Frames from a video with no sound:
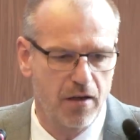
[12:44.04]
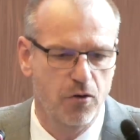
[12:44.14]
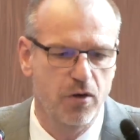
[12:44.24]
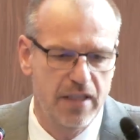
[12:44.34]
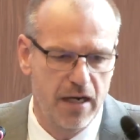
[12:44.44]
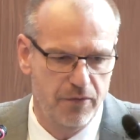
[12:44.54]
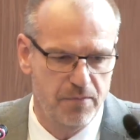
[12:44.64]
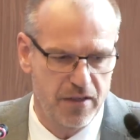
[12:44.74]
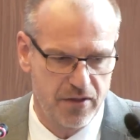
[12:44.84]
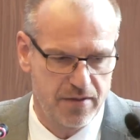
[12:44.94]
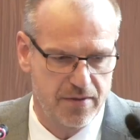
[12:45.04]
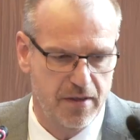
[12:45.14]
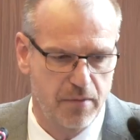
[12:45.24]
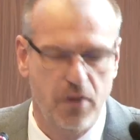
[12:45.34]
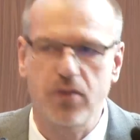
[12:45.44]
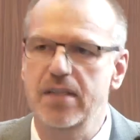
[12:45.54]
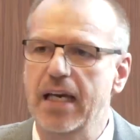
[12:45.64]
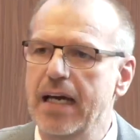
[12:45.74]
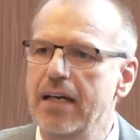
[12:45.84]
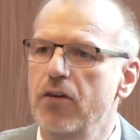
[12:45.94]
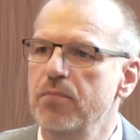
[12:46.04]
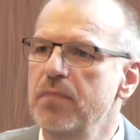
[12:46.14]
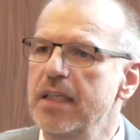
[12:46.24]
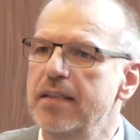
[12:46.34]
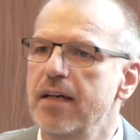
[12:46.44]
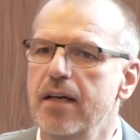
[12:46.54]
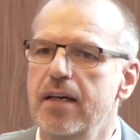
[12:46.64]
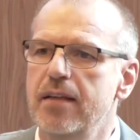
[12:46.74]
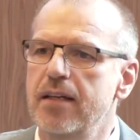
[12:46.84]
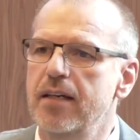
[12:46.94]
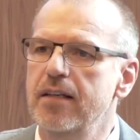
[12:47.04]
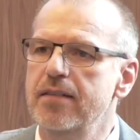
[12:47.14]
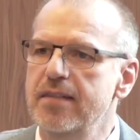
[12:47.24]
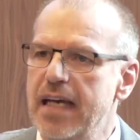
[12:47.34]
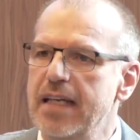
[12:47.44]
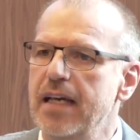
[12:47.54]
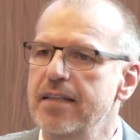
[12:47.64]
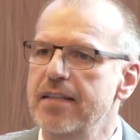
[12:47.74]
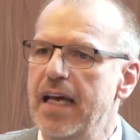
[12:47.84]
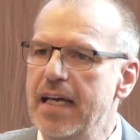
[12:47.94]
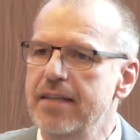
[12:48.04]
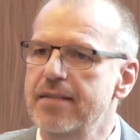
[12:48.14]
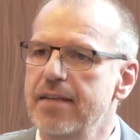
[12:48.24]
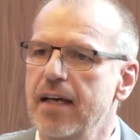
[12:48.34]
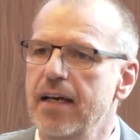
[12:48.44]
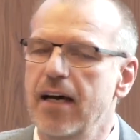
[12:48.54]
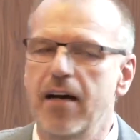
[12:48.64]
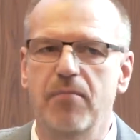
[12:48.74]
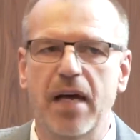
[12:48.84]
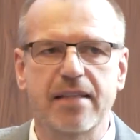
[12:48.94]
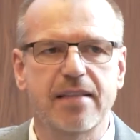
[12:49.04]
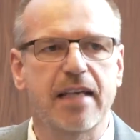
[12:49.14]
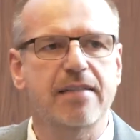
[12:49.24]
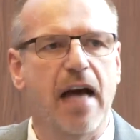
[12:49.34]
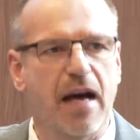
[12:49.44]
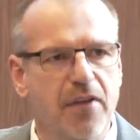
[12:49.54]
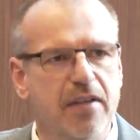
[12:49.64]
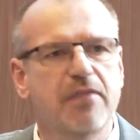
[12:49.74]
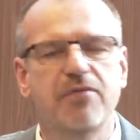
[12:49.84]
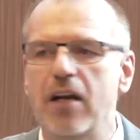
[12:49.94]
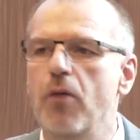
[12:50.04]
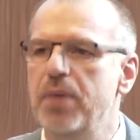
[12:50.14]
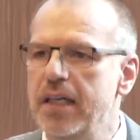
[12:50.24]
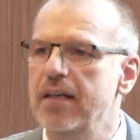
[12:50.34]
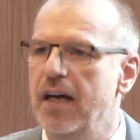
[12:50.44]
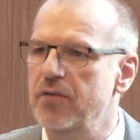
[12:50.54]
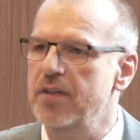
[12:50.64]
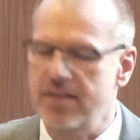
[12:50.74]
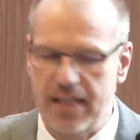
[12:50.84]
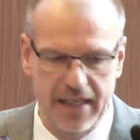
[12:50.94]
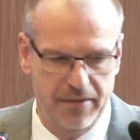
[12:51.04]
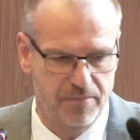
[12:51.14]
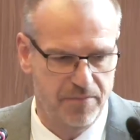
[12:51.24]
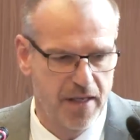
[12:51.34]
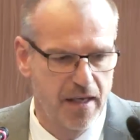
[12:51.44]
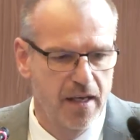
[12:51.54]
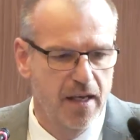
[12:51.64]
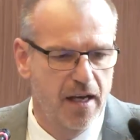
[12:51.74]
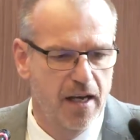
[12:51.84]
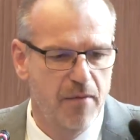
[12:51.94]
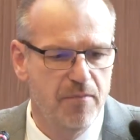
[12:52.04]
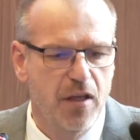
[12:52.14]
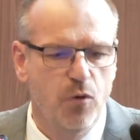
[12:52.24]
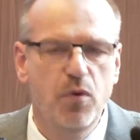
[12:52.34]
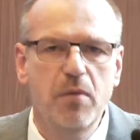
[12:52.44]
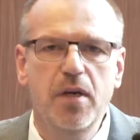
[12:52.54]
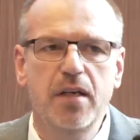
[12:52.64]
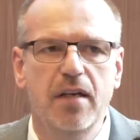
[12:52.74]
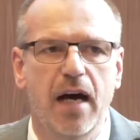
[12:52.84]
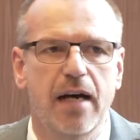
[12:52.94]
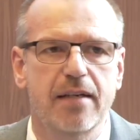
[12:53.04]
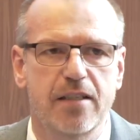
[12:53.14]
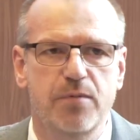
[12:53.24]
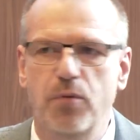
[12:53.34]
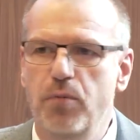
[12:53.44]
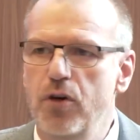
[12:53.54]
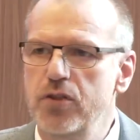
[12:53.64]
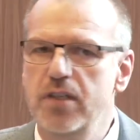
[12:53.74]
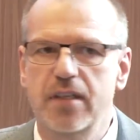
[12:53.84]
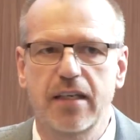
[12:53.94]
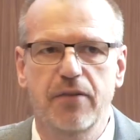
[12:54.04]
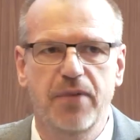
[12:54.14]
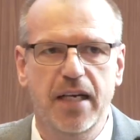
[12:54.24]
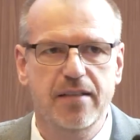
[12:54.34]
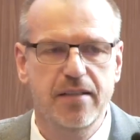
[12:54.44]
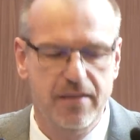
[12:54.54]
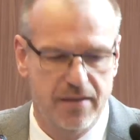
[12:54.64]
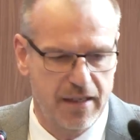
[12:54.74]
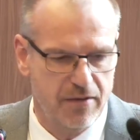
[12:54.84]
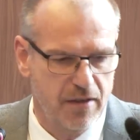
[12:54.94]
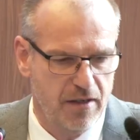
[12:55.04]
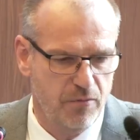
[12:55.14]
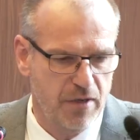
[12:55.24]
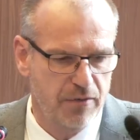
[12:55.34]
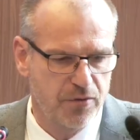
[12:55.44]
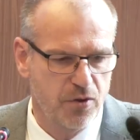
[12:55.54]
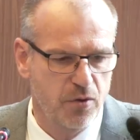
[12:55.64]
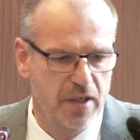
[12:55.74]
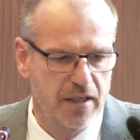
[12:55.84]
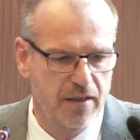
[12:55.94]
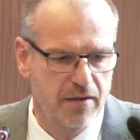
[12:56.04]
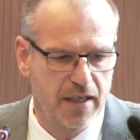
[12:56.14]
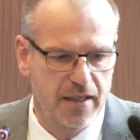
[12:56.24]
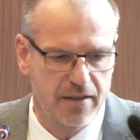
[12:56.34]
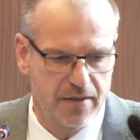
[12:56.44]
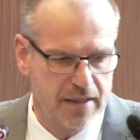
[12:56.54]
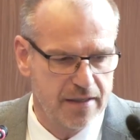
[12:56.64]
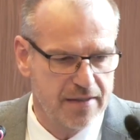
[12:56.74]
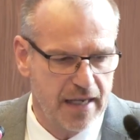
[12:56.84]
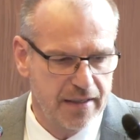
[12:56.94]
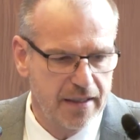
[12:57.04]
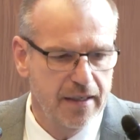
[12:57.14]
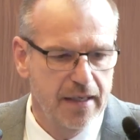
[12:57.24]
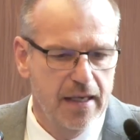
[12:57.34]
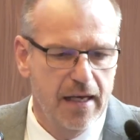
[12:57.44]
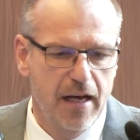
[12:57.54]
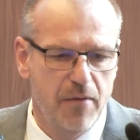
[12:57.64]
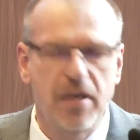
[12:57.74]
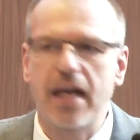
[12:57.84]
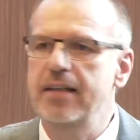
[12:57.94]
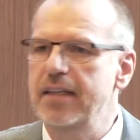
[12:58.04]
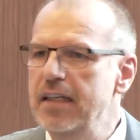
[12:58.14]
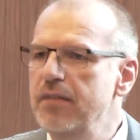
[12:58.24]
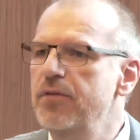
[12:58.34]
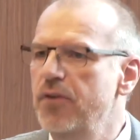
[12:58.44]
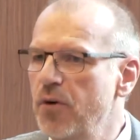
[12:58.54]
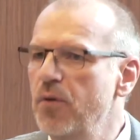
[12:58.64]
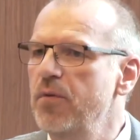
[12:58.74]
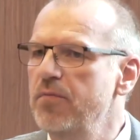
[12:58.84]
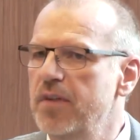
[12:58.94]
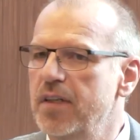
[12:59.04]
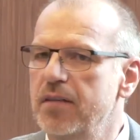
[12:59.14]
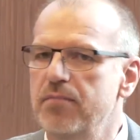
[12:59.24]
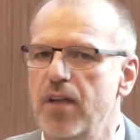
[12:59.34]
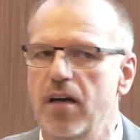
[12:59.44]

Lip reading: non-tariff measures, because they cannot meet the standards as other developing countries can. Women are disproportionately affected, that we have shown in a study. And even though the